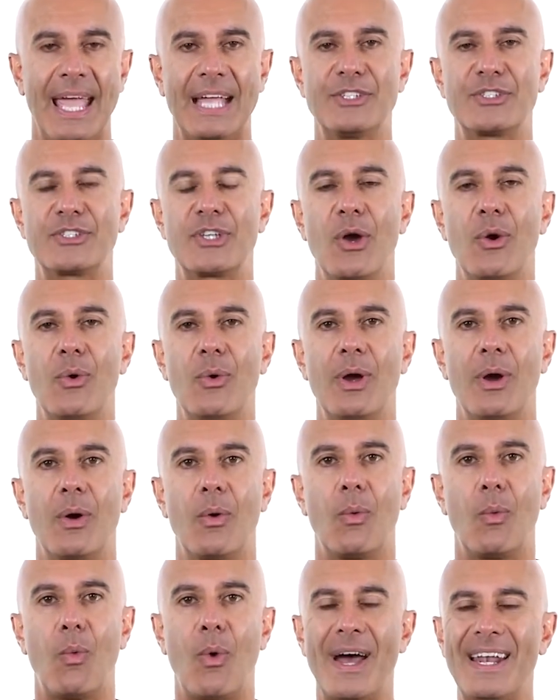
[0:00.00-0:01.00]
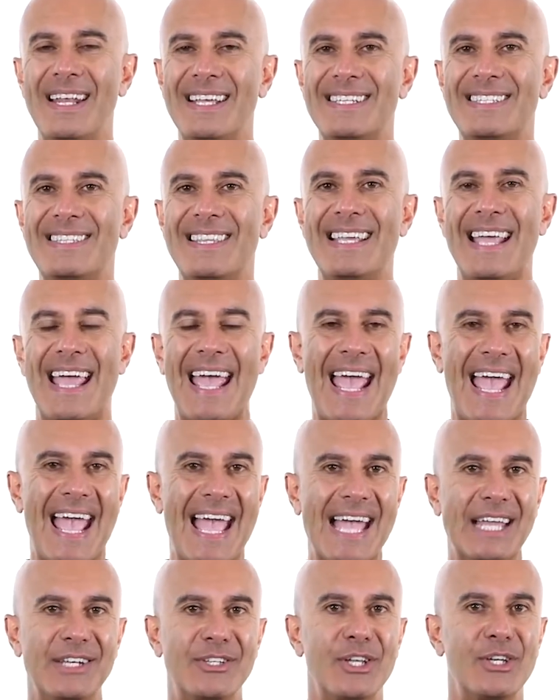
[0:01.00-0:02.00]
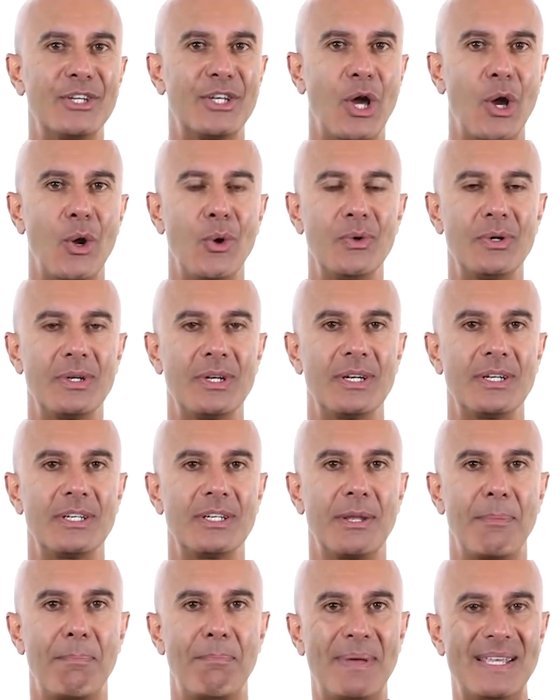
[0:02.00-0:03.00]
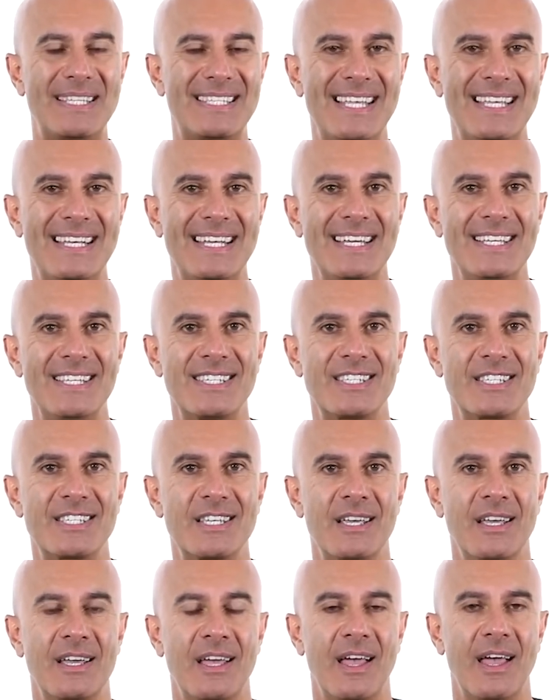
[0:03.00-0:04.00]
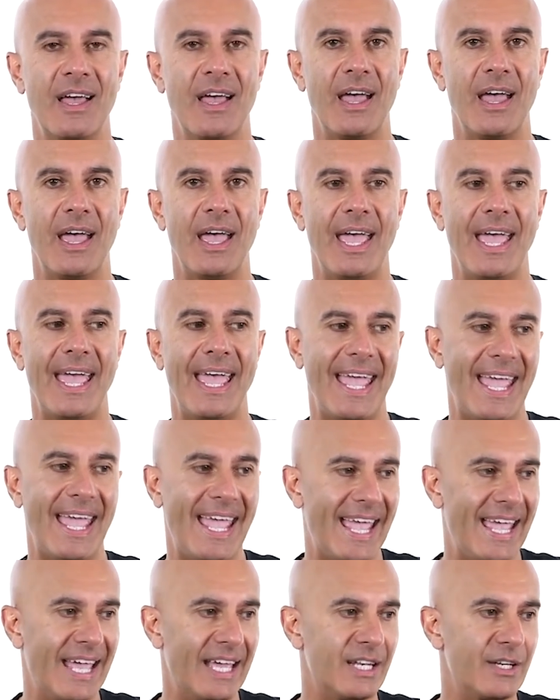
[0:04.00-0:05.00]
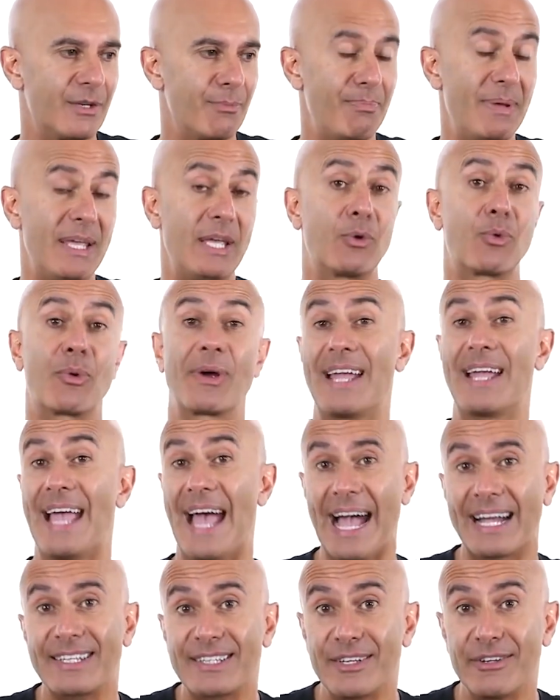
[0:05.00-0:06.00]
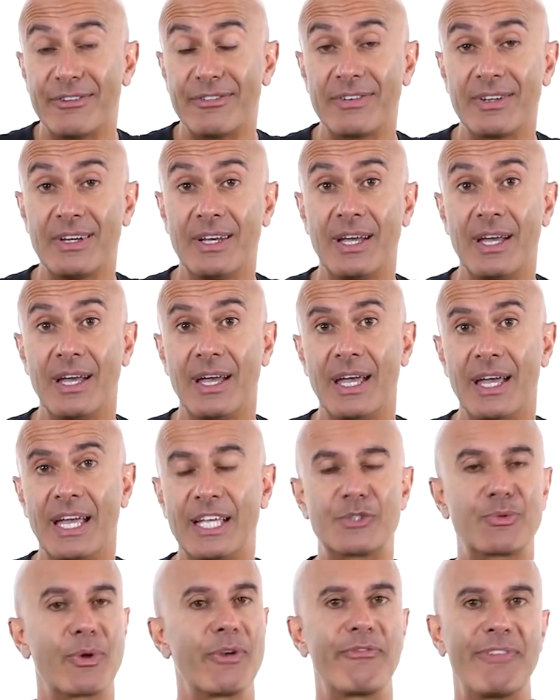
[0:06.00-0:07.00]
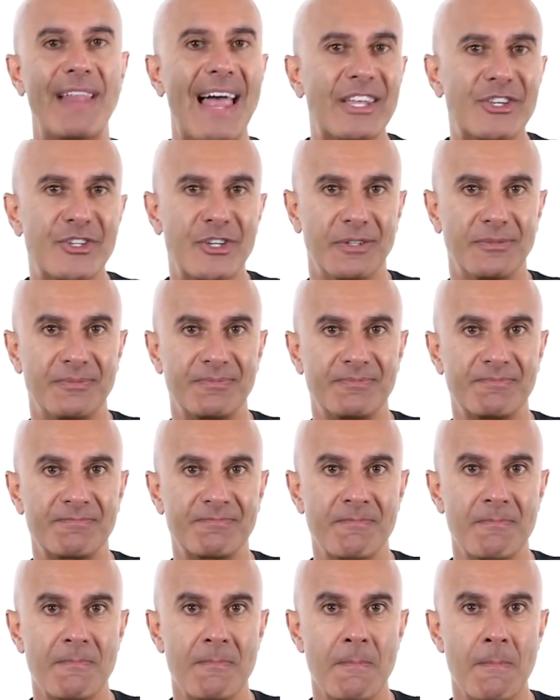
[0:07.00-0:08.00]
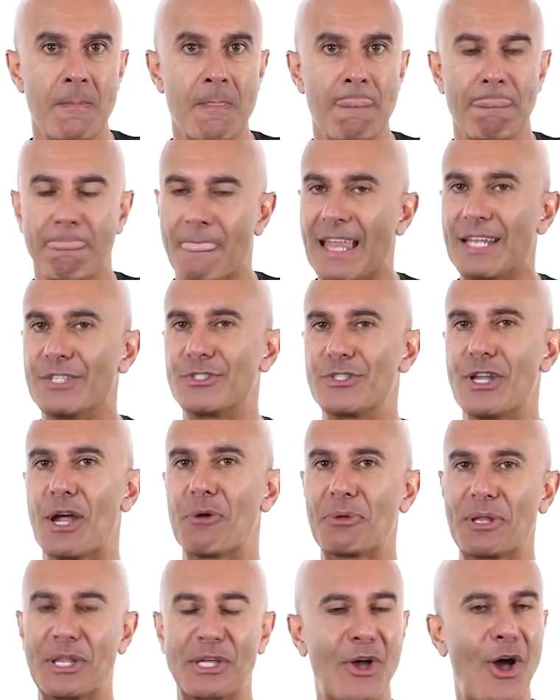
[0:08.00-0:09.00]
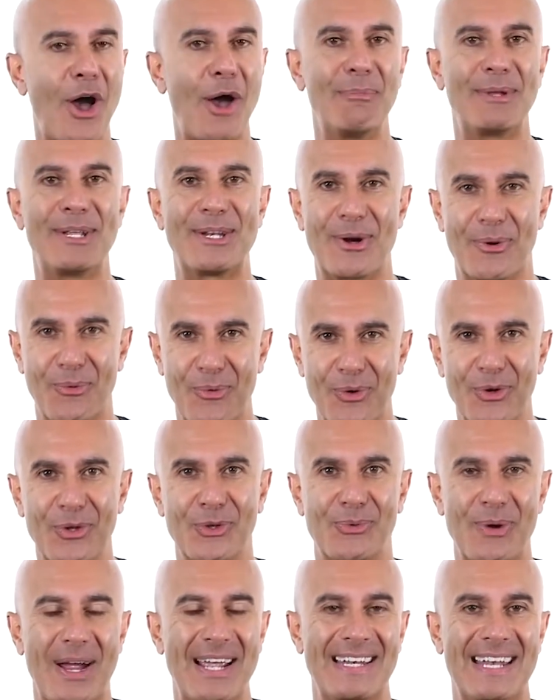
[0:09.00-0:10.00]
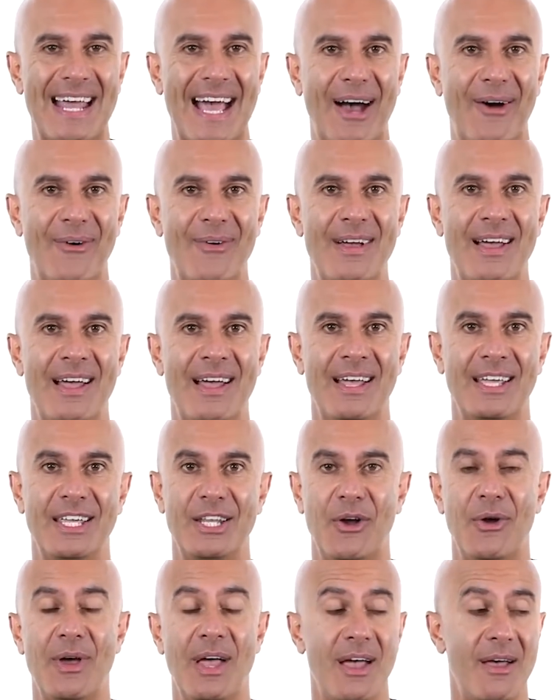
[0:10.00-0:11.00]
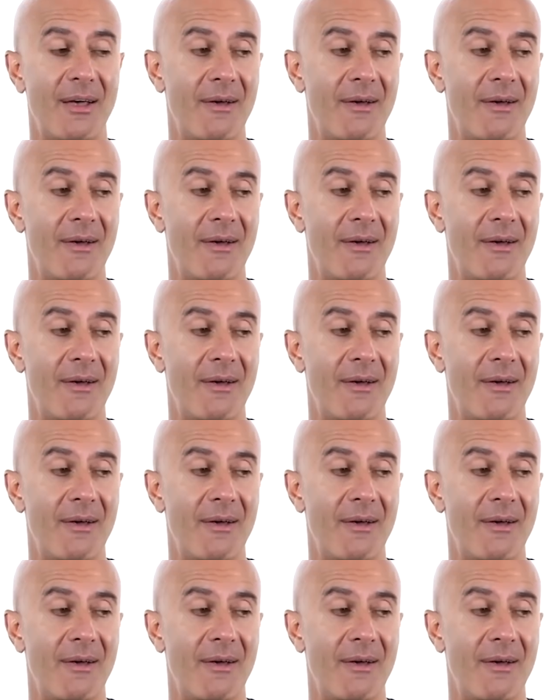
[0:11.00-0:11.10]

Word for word: And so, what is the antidote to busyness and being reactive? It's reflection. And it's not really common in our world right now. You know,